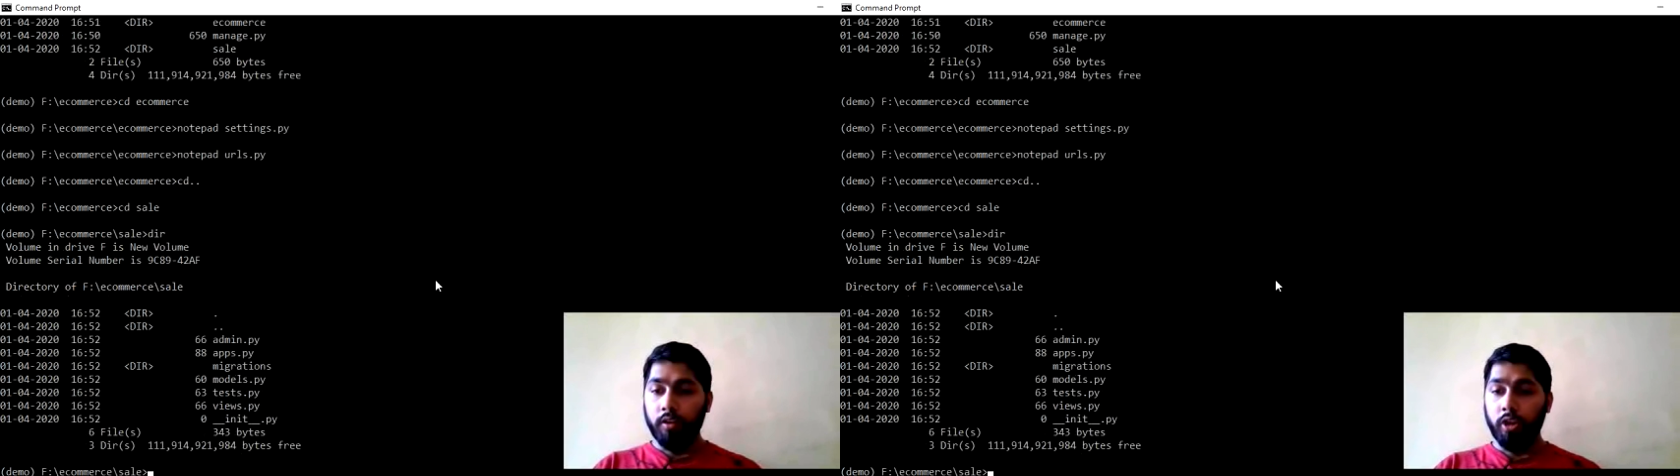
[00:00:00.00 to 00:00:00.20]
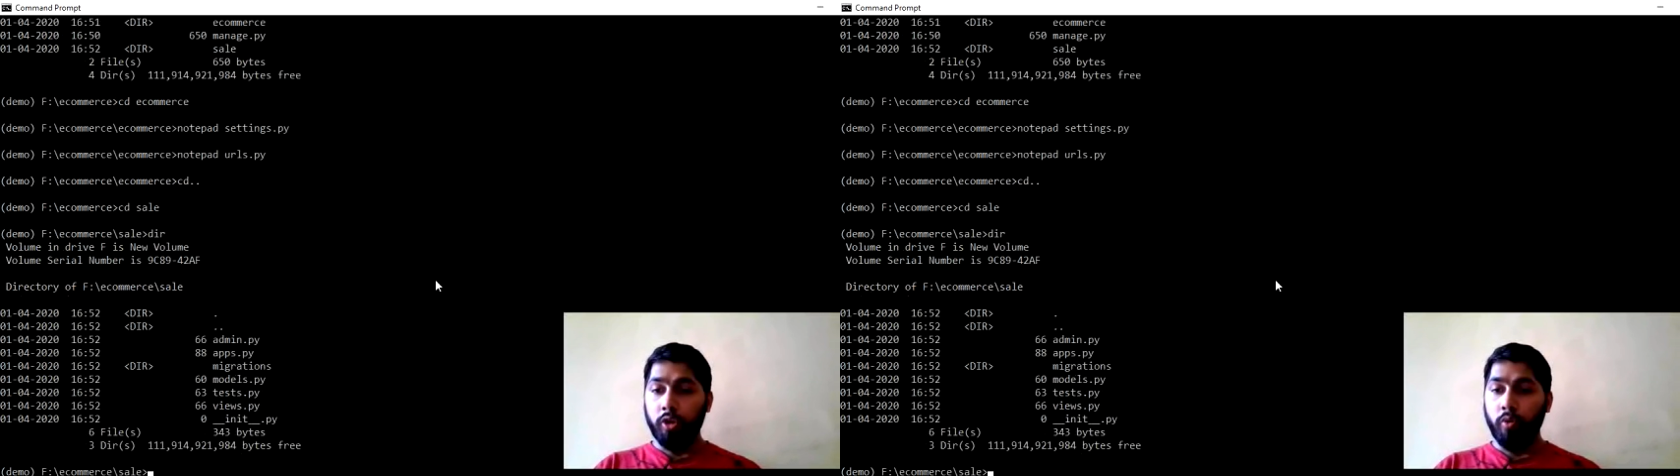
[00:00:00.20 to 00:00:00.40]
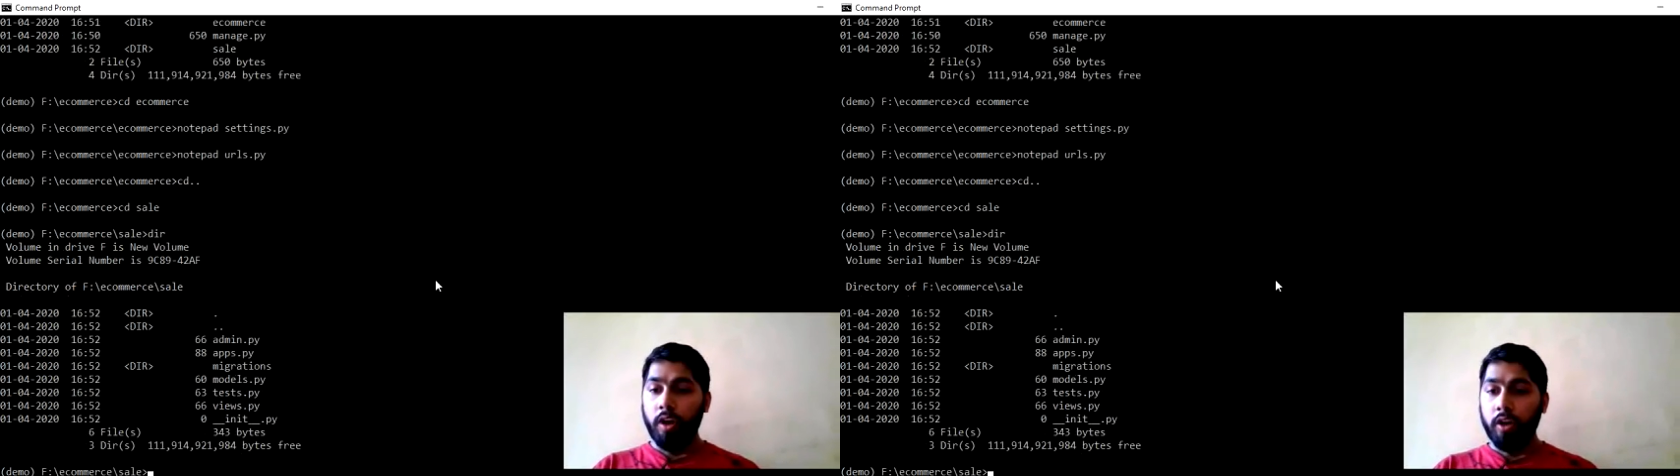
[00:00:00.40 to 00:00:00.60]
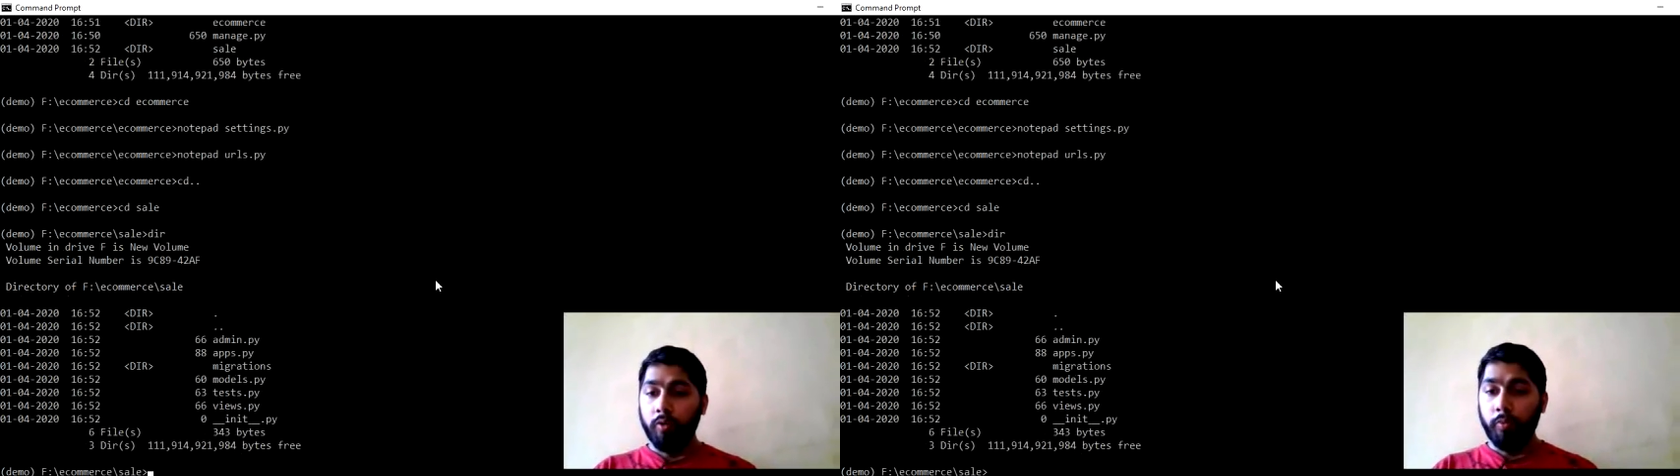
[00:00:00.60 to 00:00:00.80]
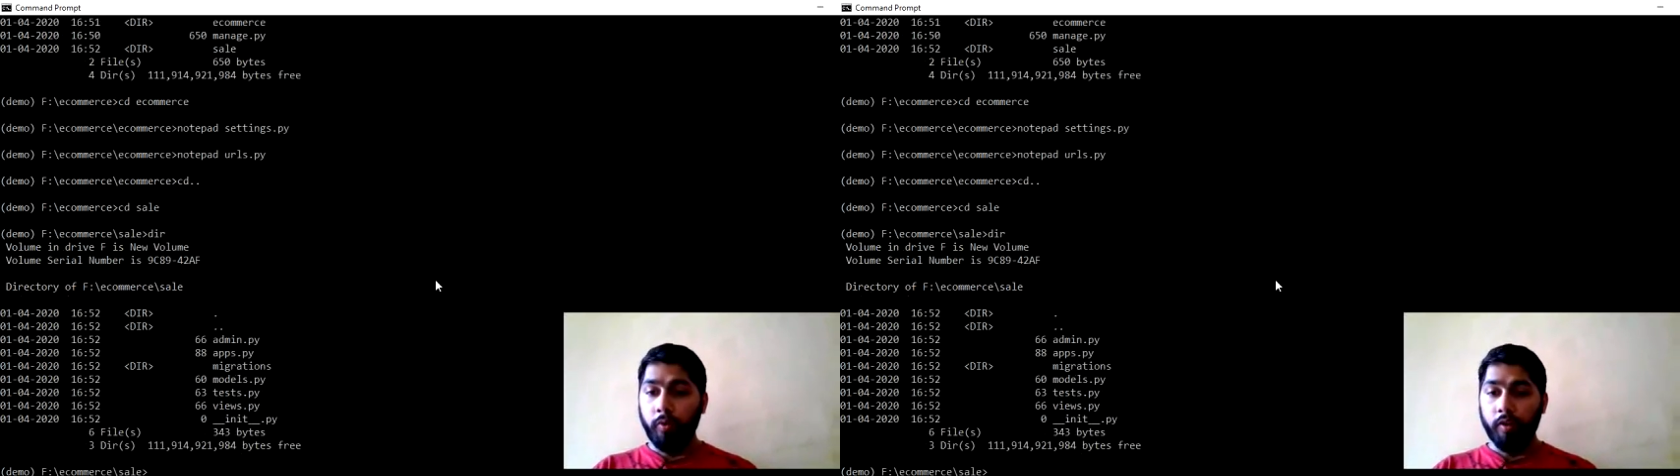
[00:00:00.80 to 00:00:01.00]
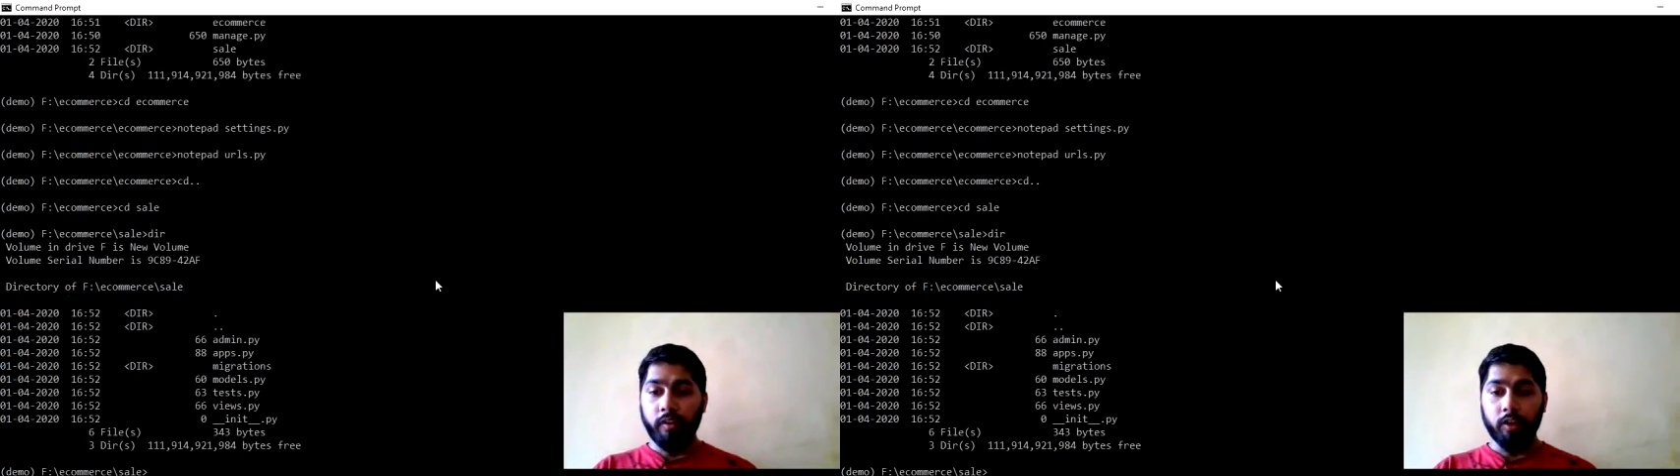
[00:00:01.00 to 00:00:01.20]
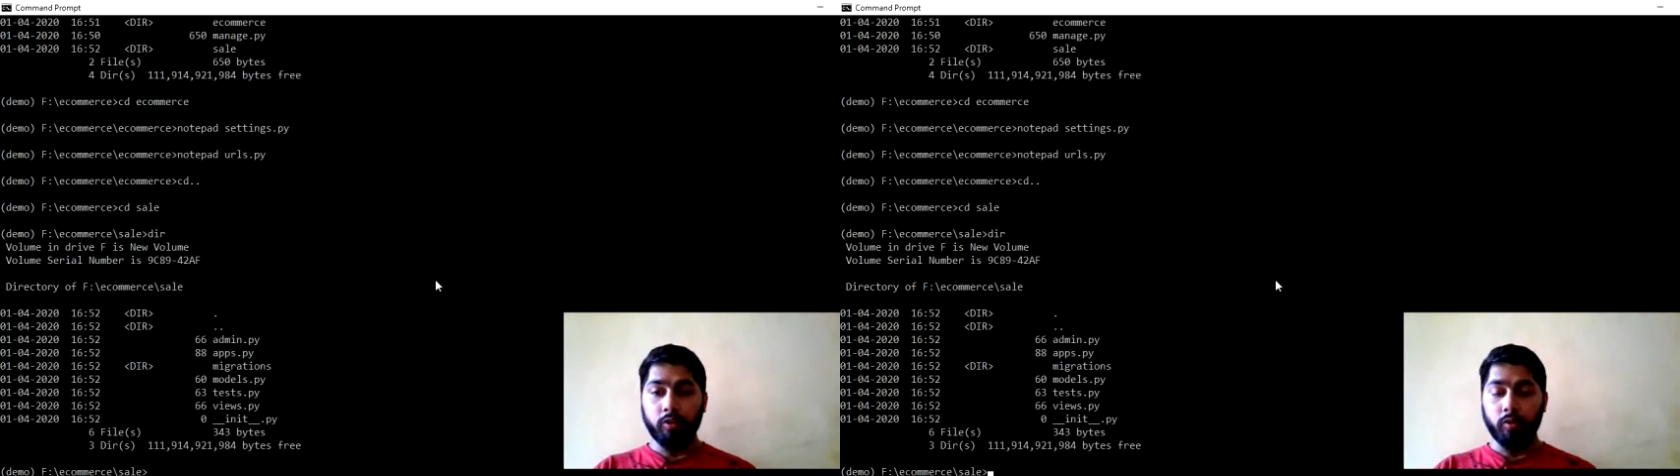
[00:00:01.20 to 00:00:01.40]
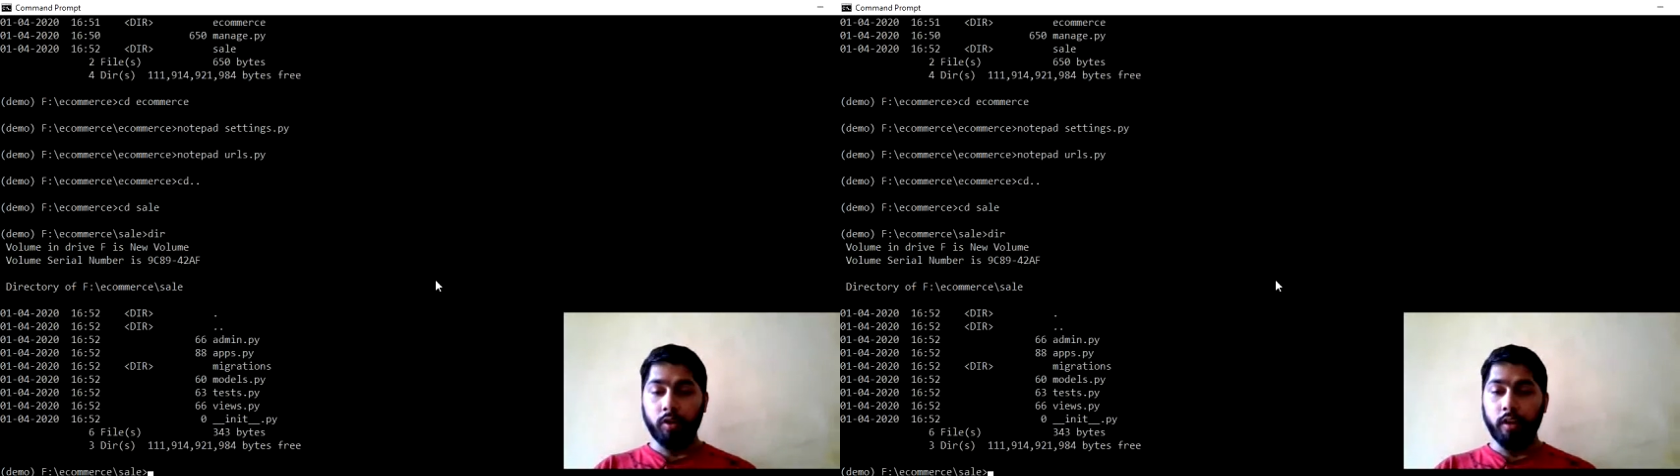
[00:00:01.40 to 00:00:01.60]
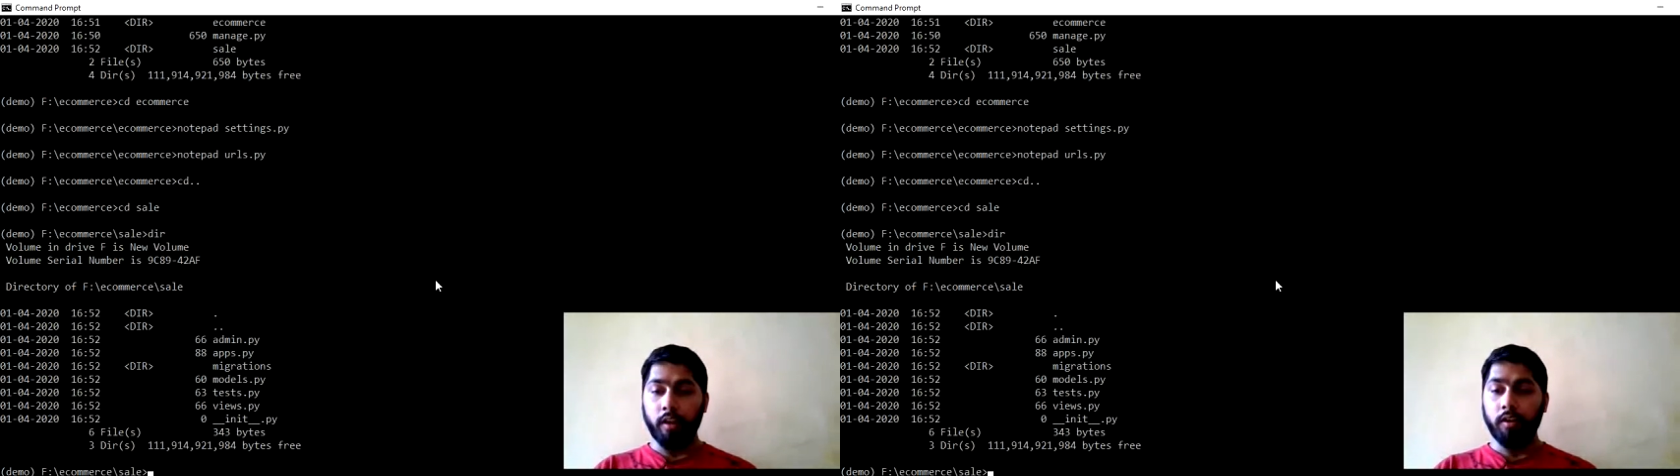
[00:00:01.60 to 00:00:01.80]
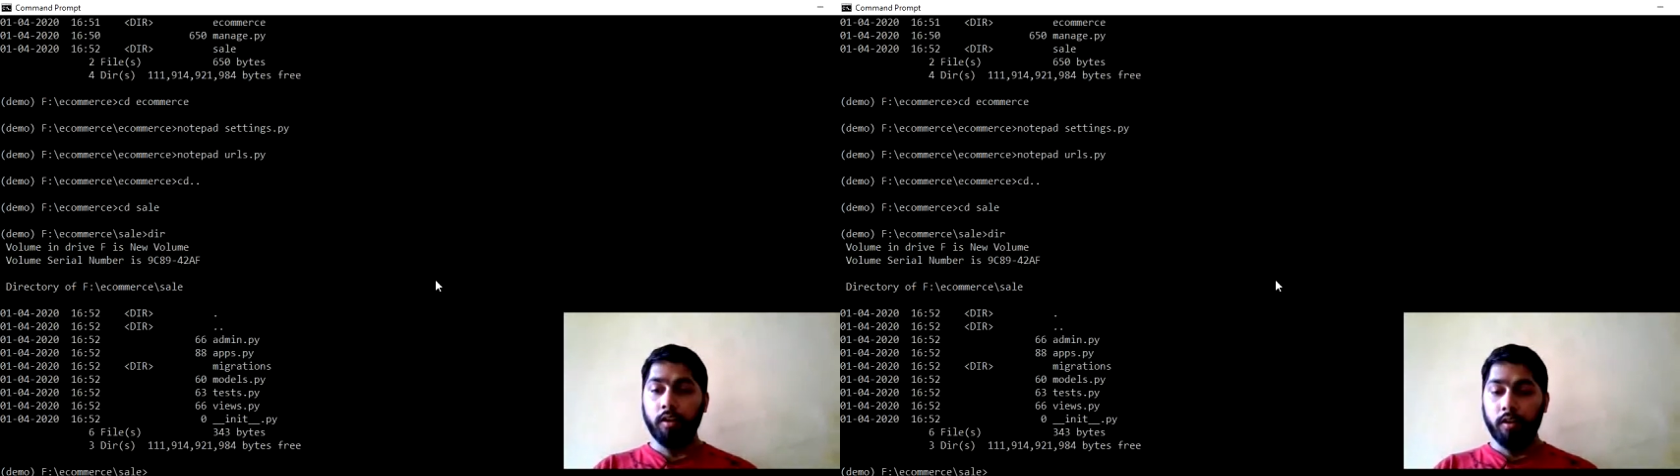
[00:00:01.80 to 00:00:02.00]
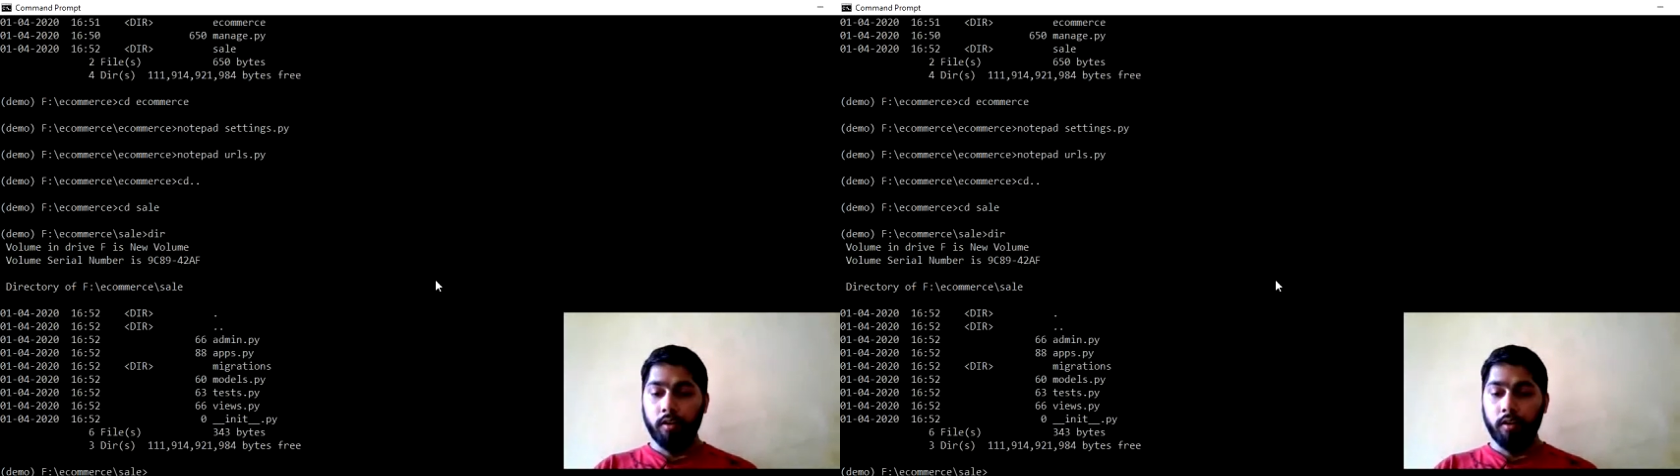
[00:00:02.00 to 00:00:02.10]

the url.py file is not there.